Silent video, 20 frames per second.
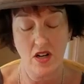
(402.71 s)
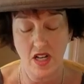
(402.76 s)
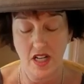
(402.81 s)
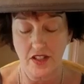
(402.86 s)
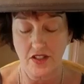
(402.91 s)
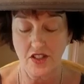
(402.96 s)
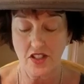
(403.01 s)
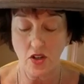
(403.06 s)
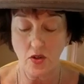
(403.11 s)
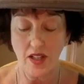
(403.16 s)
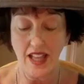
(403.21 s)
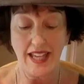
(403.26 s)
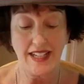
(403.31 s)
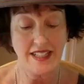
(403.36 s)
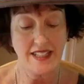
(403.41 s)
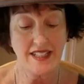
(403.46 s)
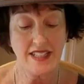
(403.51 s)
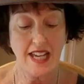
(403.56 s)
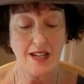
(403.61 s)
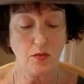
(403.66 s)
So like I
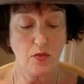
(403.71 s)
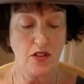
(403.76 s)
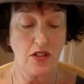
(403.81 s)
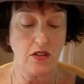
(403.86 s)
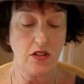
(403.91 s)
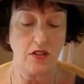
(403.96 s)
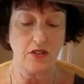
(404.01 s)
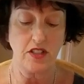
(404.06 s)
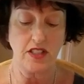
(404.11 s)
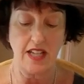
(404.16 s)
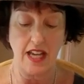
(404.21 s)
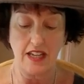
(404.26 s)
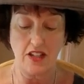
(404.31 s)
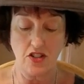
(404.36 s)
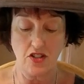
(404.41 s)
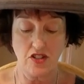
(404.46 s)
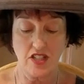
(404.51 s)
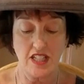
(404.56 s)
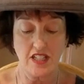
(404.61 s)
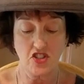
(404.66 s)
said, when you go to take
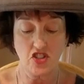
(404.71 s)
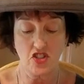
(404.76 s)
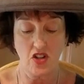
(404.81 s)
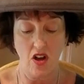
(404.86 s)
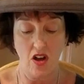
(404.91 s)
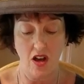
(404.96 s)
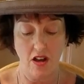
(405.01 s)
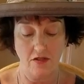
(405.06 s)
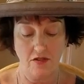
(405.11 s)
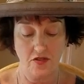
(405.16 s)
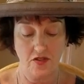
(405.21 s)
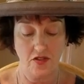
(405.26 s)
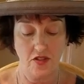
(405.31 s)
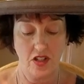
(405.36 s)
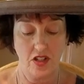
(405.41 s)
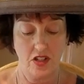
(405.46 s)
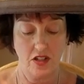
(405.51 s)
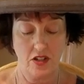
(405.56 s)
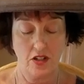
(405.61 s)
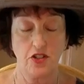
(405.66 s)
your dish off
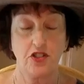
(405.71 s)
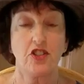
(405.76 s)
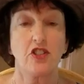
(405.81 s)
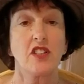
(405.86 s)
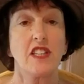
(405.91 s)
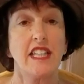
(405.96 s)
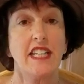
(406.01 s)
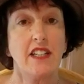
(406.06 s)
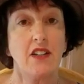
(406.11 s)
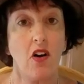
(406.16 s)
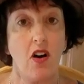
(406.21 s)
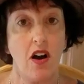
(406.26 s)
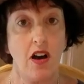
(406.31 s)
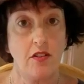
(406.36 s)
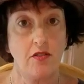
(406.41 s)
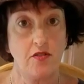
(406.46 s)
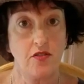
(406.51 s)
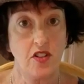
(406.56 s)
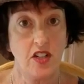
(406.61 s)
or your lid off,